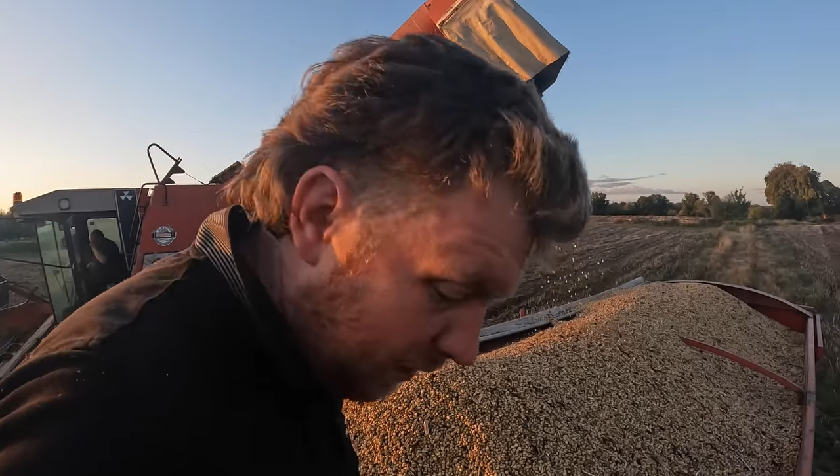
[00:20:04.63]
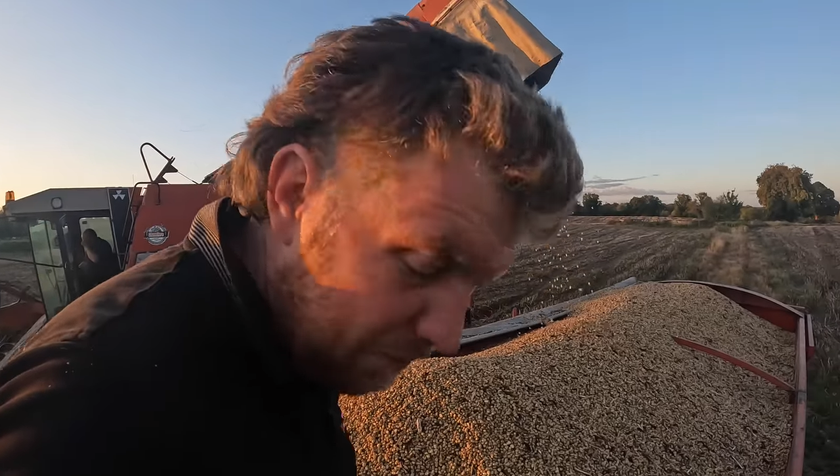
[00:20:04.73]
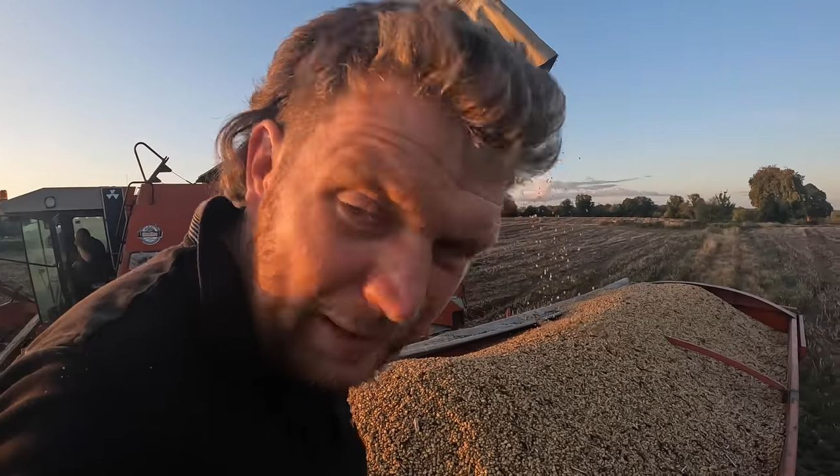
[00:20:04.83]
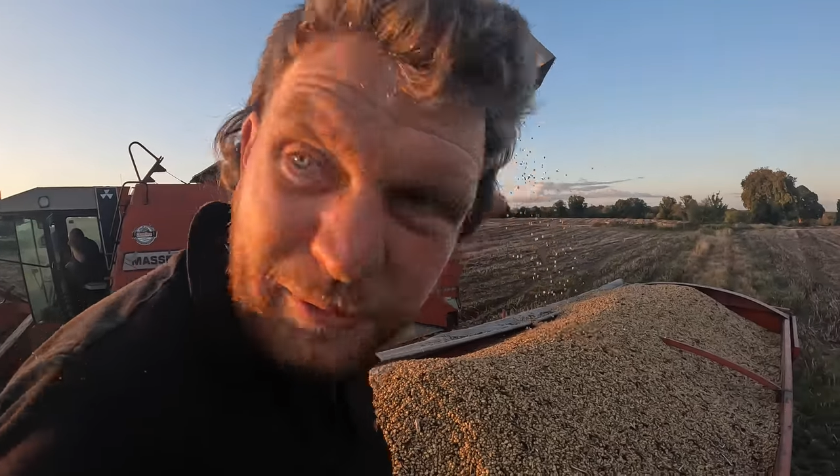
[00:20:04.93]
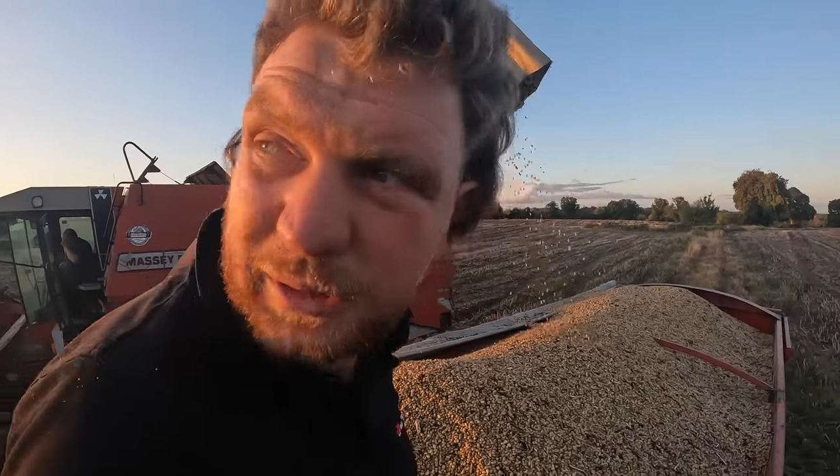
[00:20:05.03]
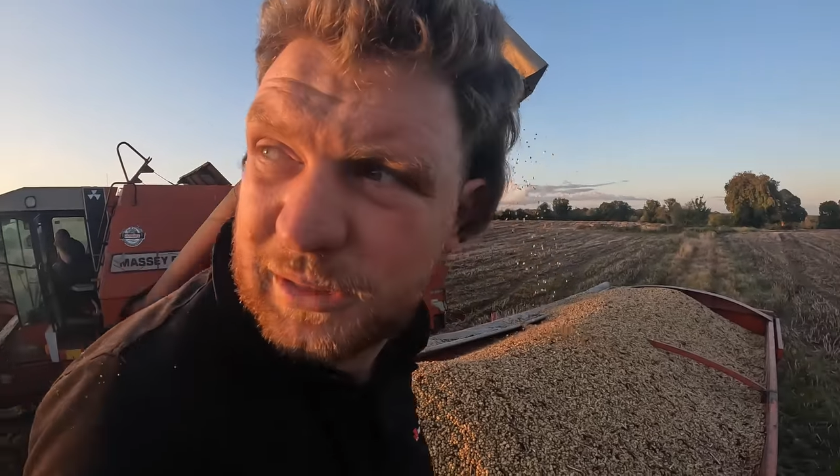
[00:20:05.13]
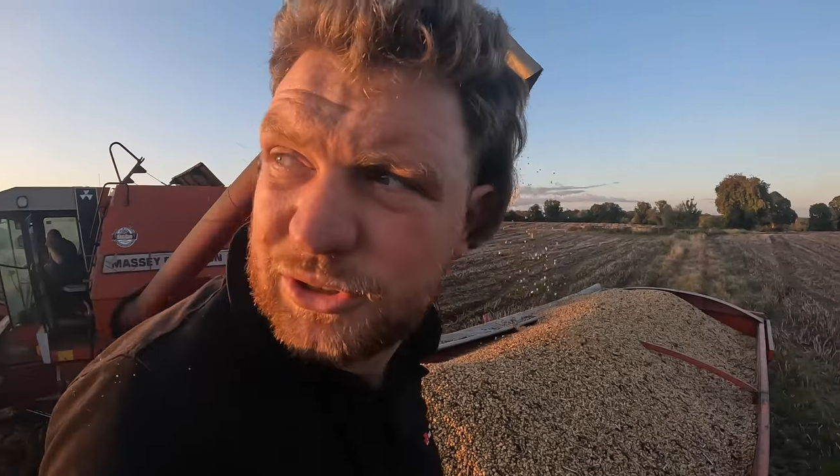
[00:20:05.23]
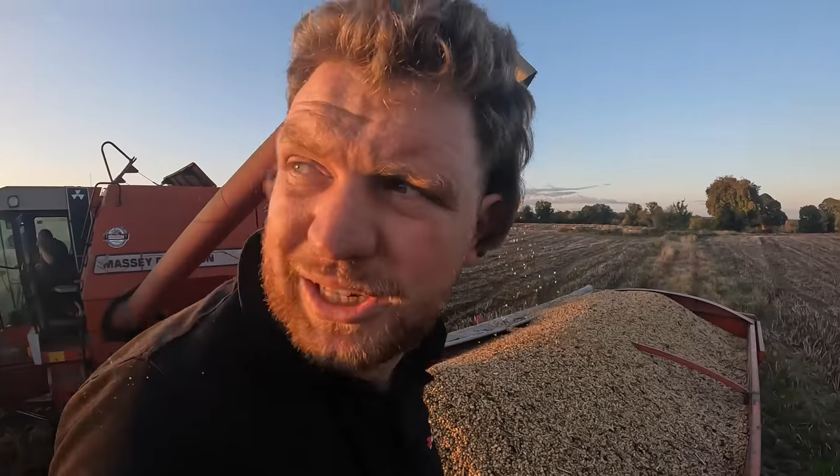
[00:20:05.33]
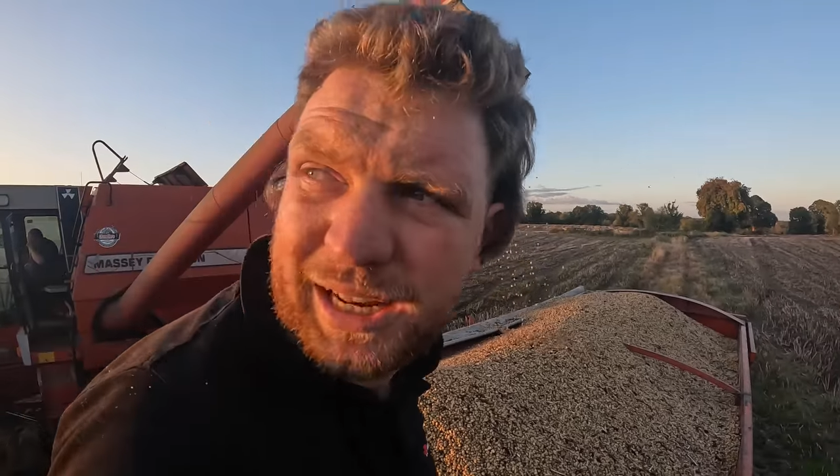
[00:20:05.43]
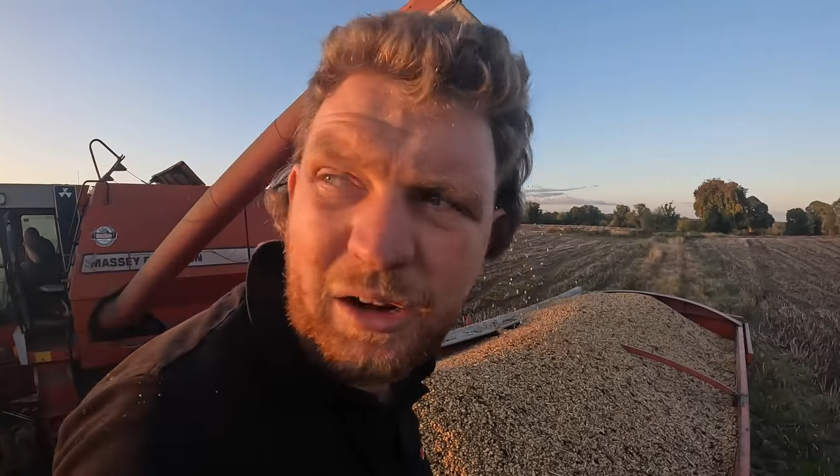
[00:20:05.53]
come back to this
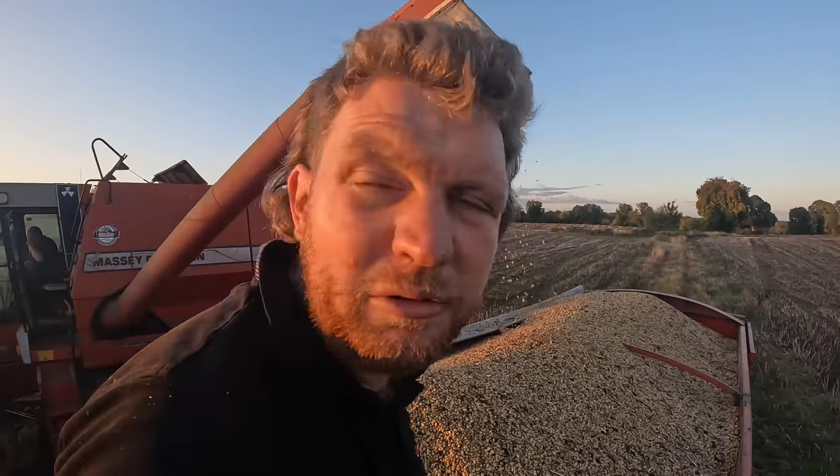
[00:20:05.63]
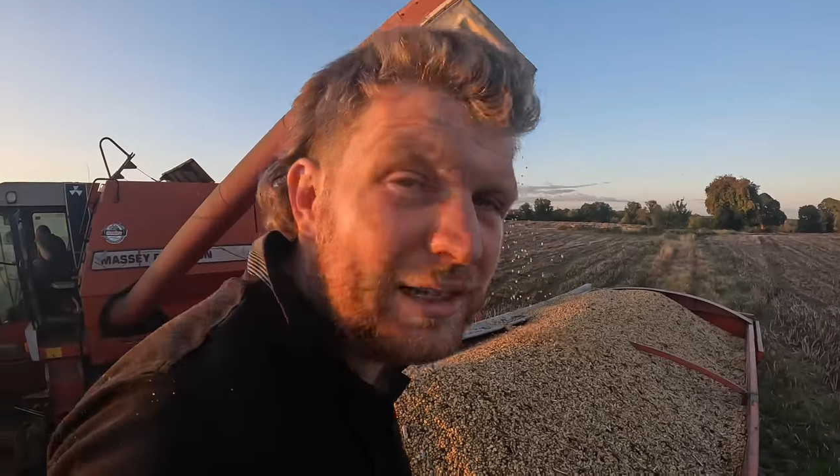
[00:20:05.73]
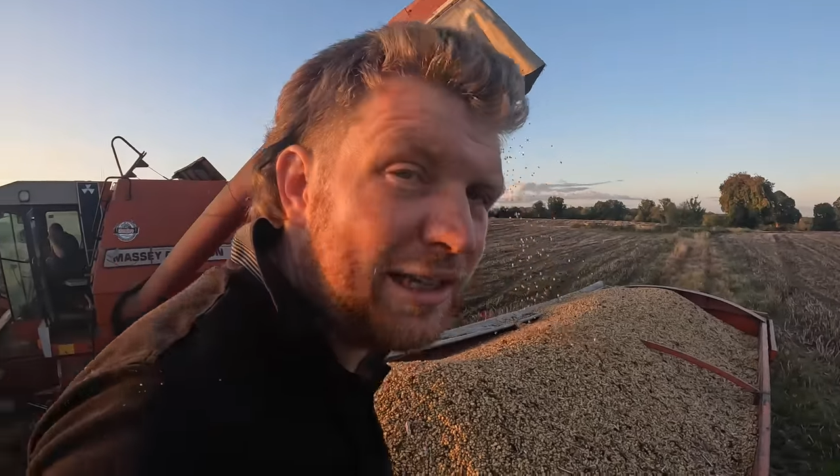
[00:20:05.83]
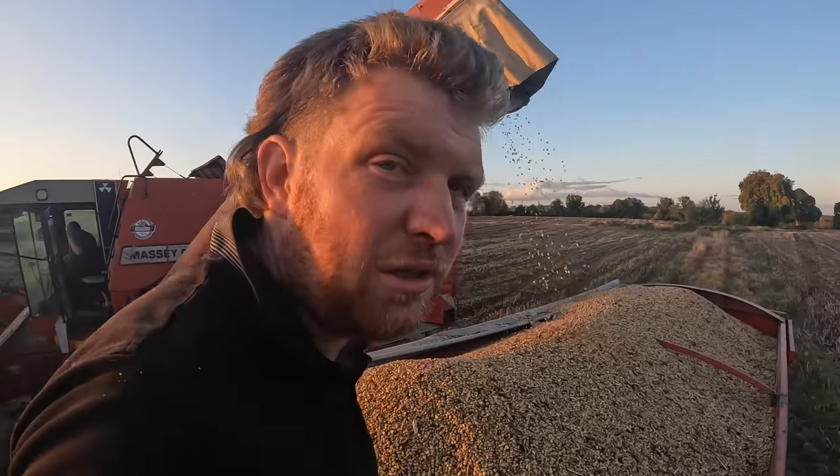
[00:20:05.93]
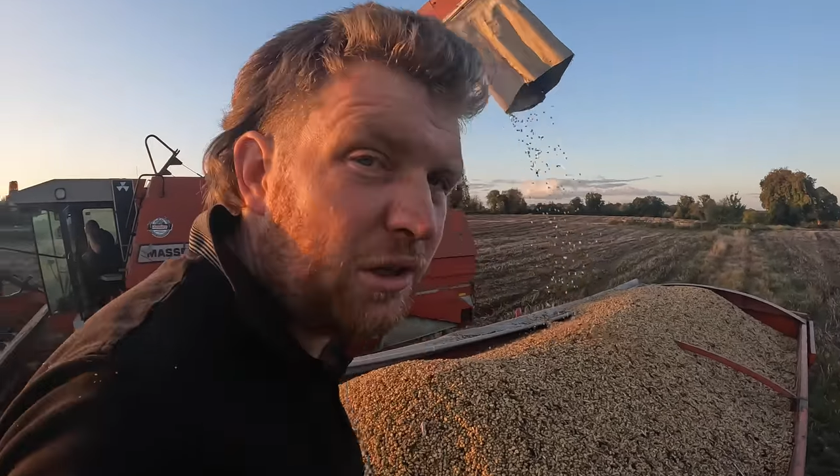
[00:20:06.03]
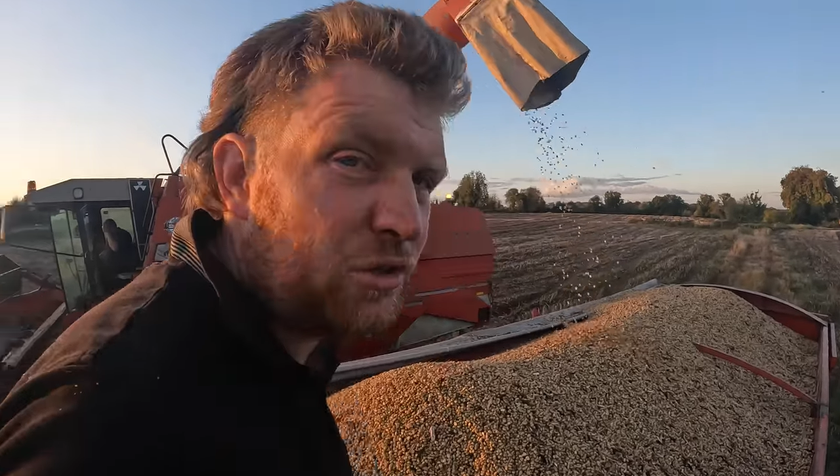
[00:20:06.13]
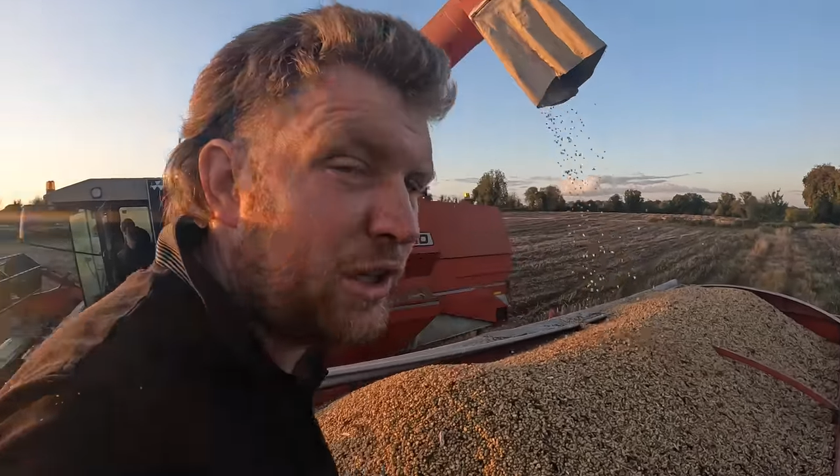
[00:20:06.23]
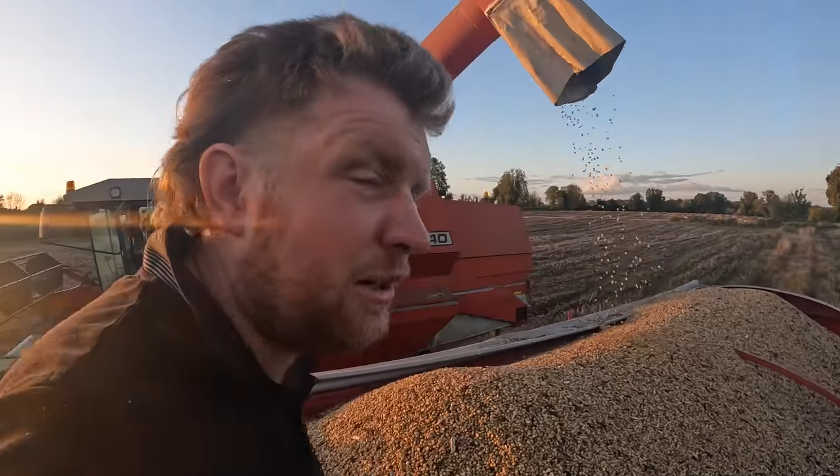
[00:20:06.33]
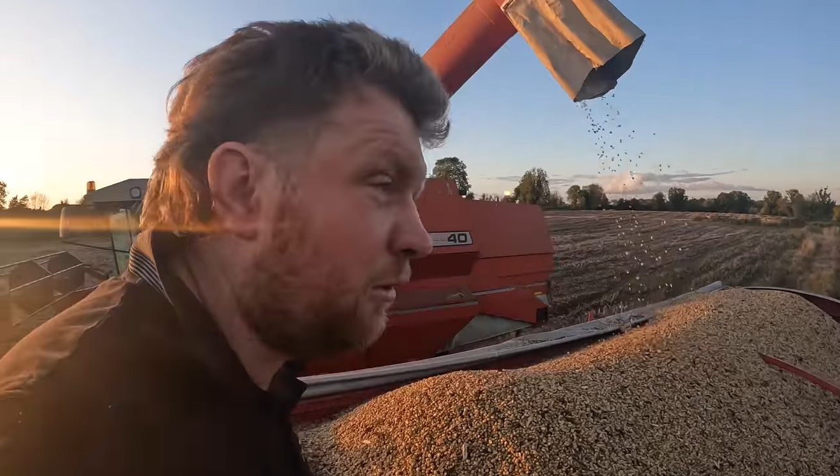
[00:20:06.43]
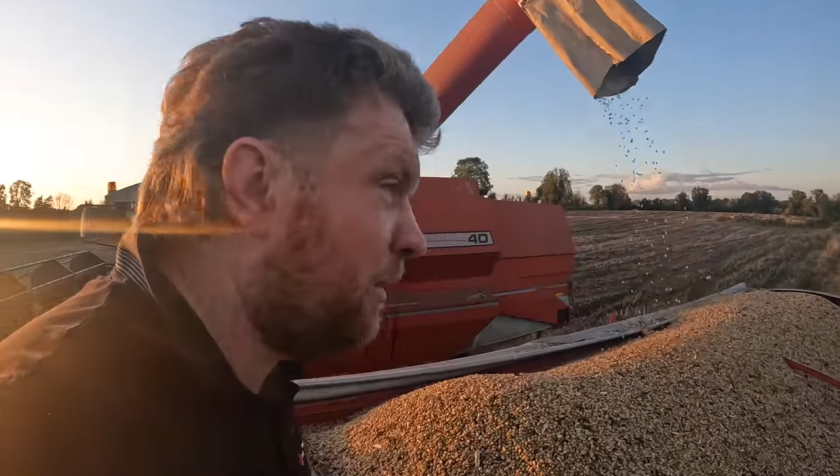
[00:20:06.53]
trailer and get other trailer